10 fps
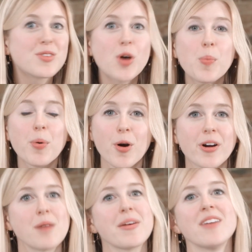no
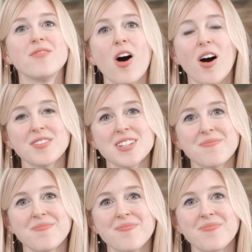programming involved.
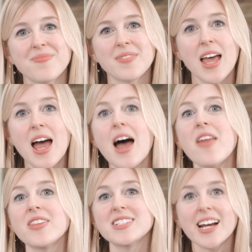
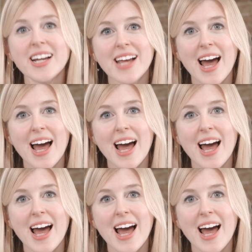The second